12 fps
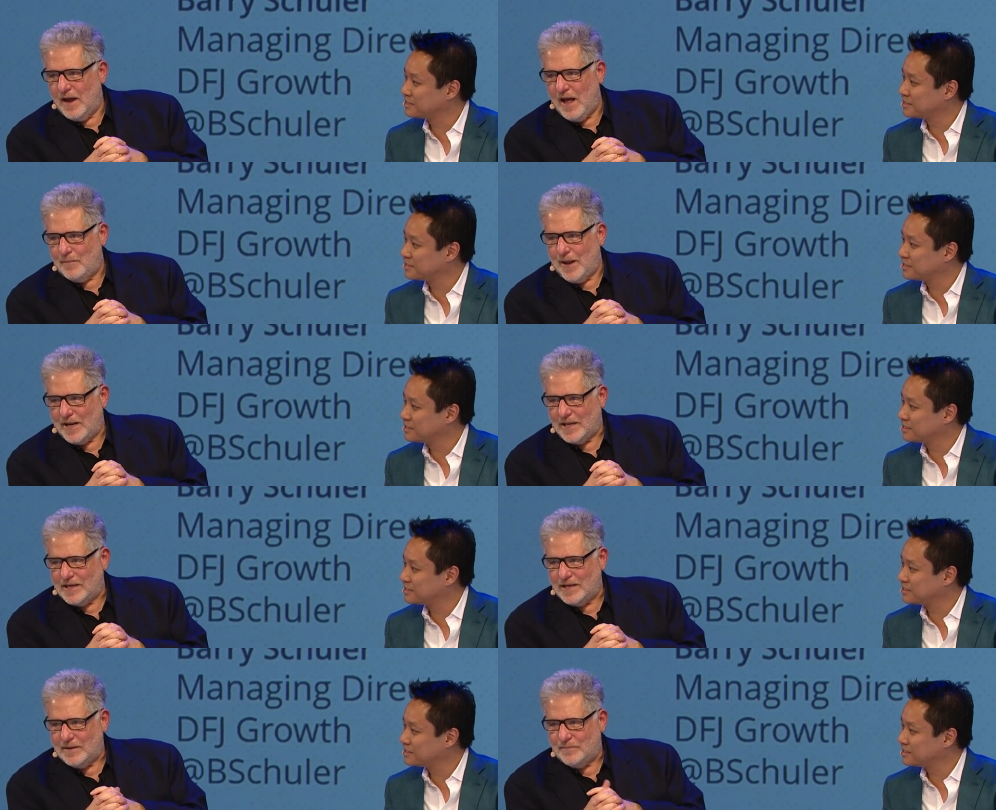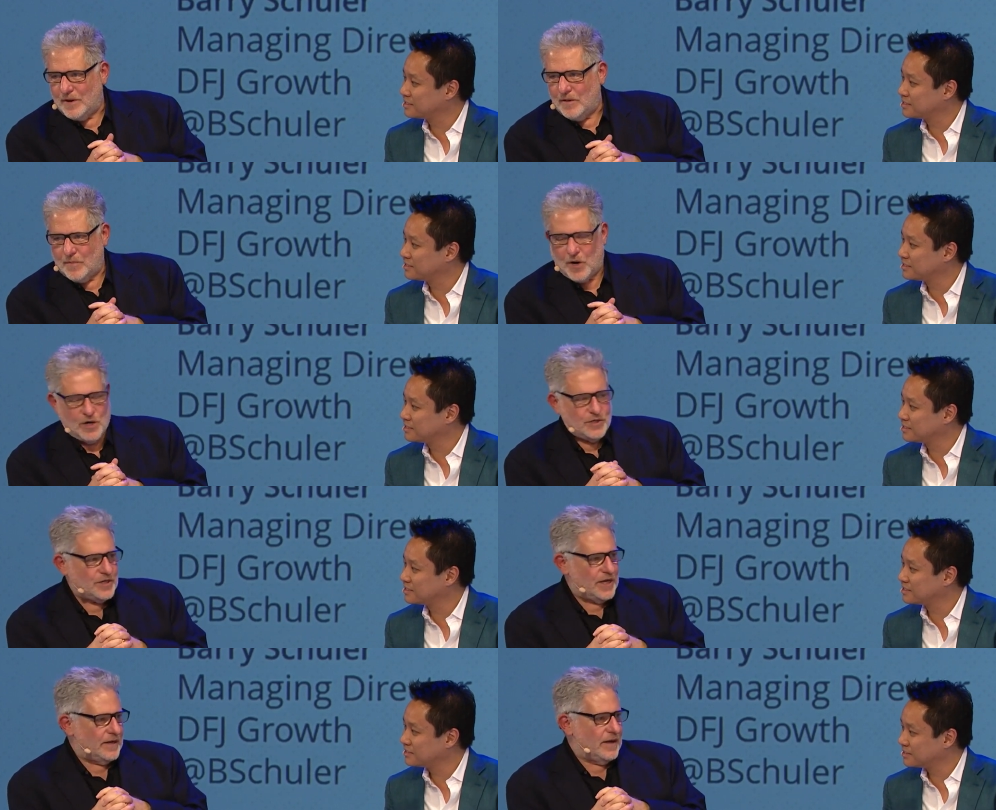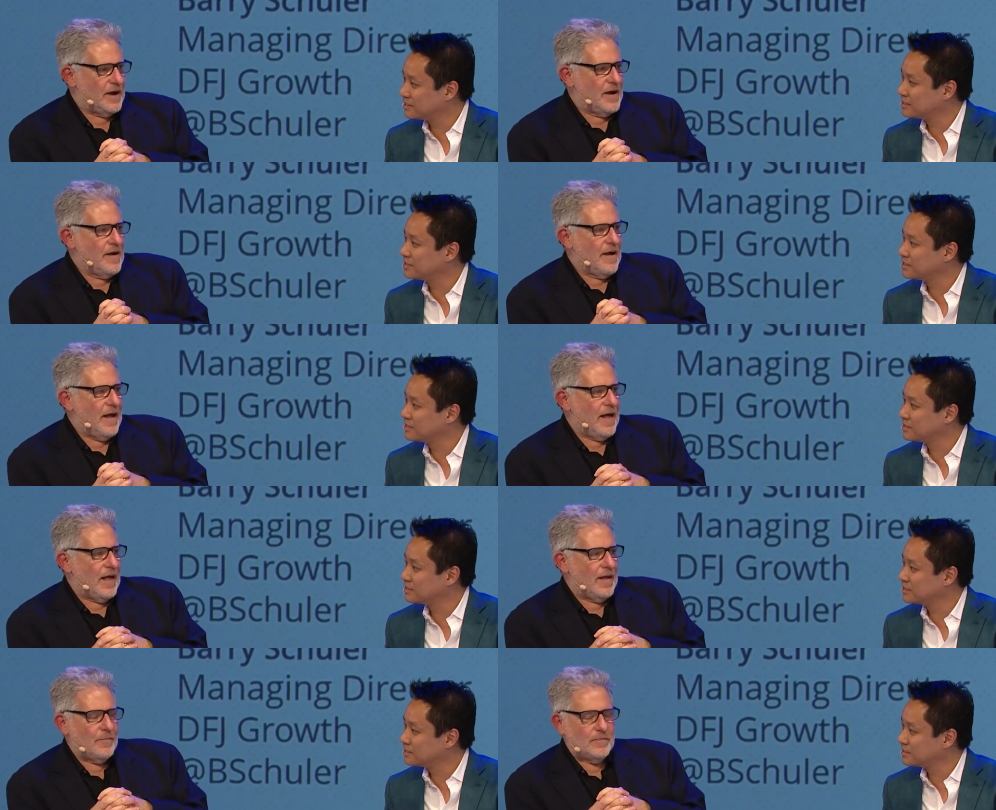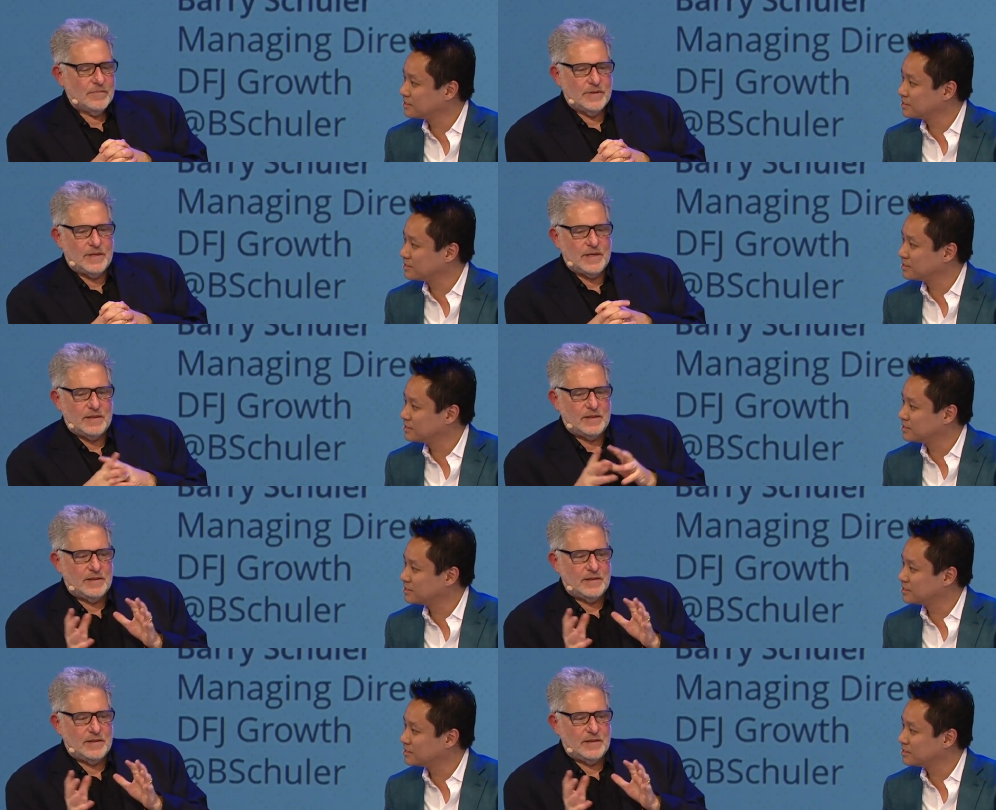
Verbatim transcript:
Speaker 1: how many keep emerging. Um, the,